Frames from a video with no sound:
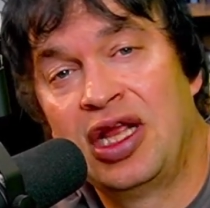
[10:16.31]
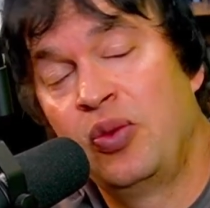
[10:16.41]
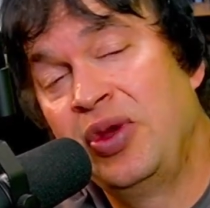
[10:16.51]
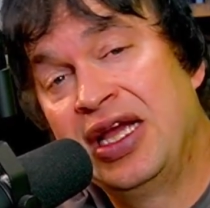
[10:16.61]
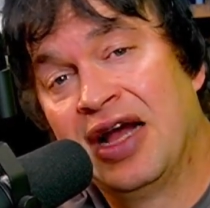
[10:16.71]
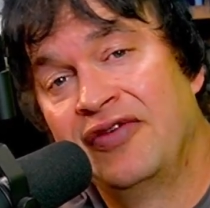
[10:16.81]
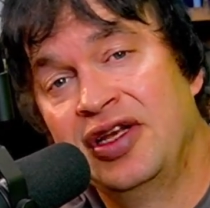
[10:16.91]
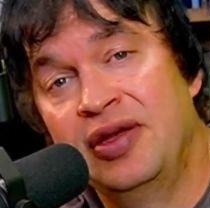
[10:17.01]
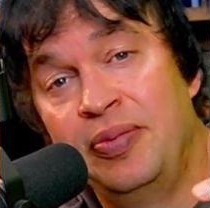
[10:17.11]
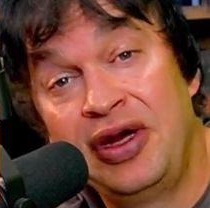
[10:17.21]
that we
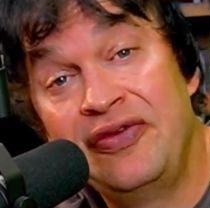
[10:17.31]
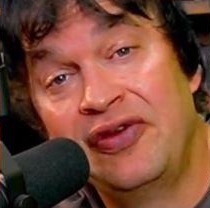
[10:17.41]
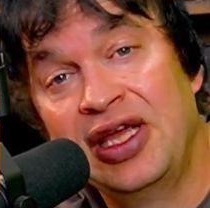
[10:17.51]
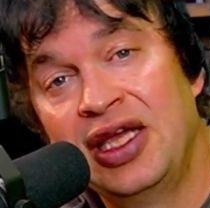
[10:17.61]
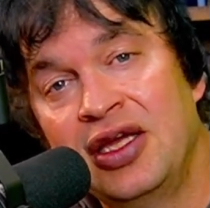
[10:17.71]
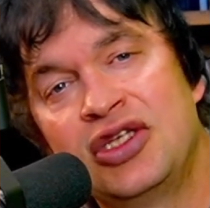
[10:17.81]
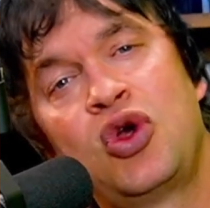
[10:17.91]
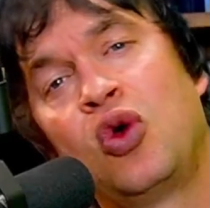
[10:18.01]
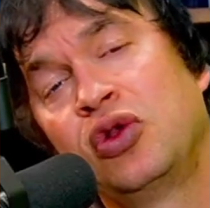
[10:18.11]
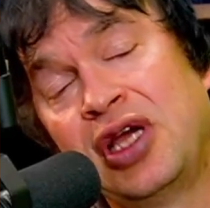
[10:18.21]
covered briefly is
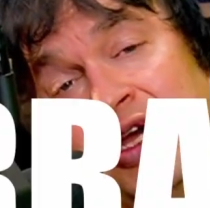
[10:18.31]
called